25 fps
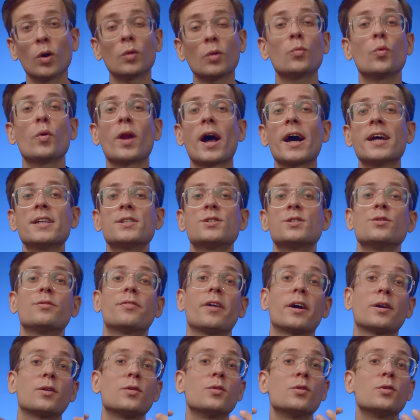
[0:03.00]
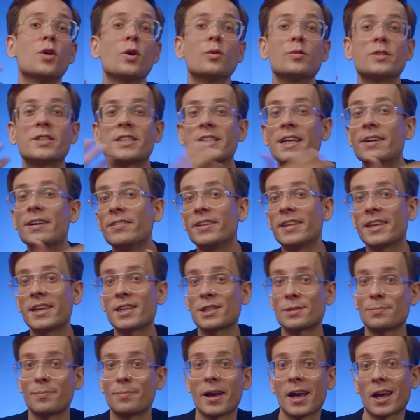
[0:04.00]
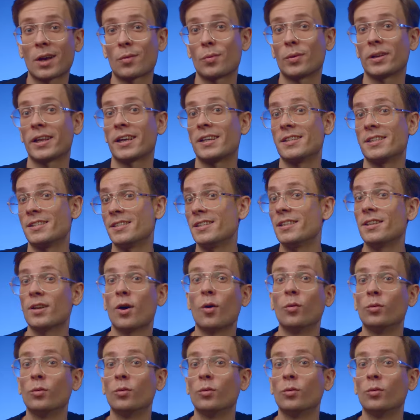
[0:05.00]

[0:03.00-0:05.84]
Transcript: What would I do if I could go 7 years back when I didn't